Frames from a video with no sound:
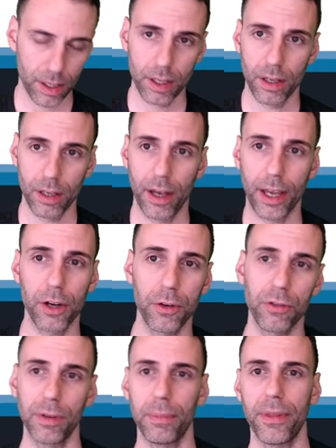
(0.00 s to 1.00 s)
All I got to do
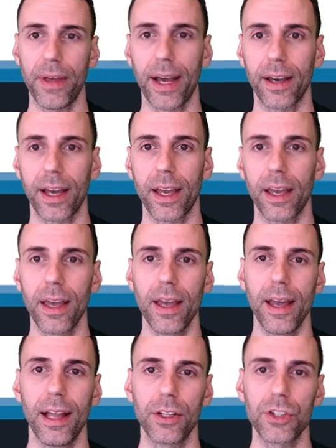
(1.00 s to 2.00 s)
is flip that guy.
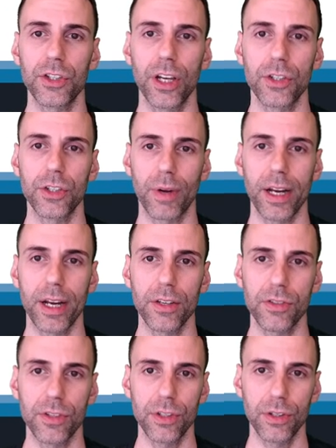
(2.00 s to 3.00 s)
And let's change the
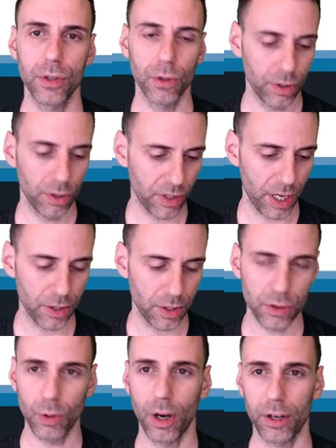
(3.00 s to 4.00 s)
radius to say
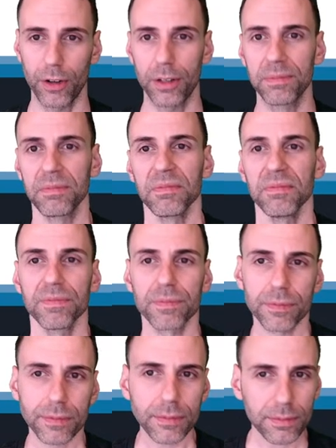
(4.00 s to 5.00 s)
200.
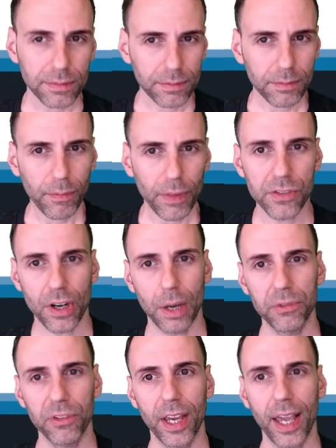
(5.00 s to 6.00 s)
So now I'm
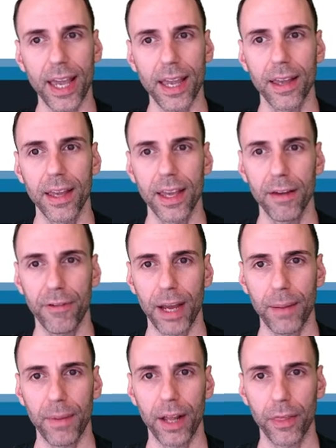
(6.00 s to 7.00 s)
saying, hey, if
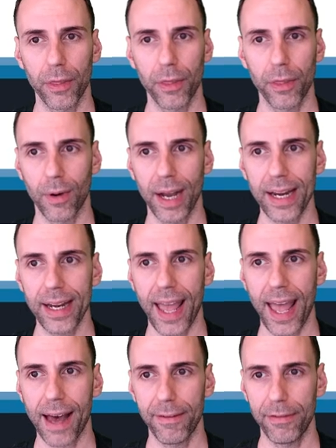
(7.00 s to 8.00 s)
I'm on the right
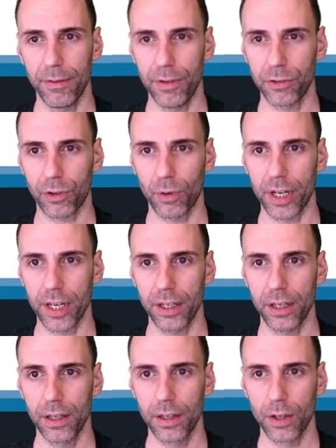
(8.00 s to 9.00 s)
half of the
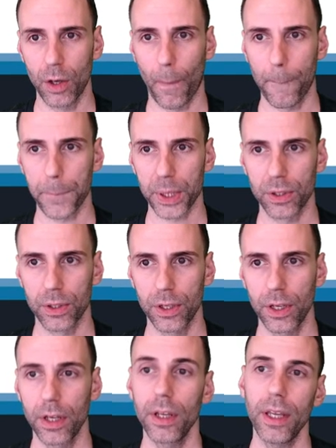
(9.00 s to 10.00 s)
screen
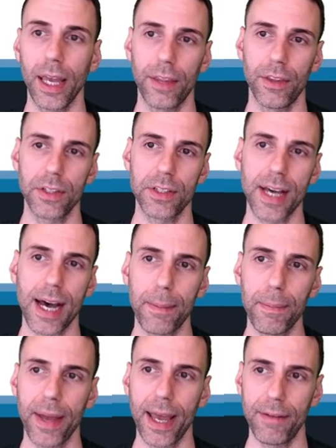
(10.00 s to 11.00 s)
and the
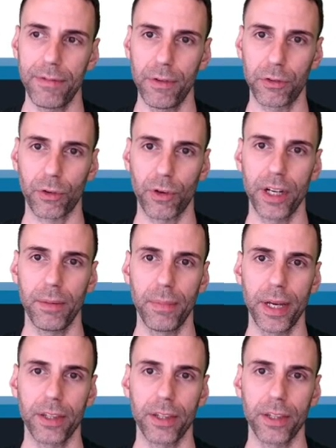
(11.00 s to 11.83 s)
top half of the screen, make the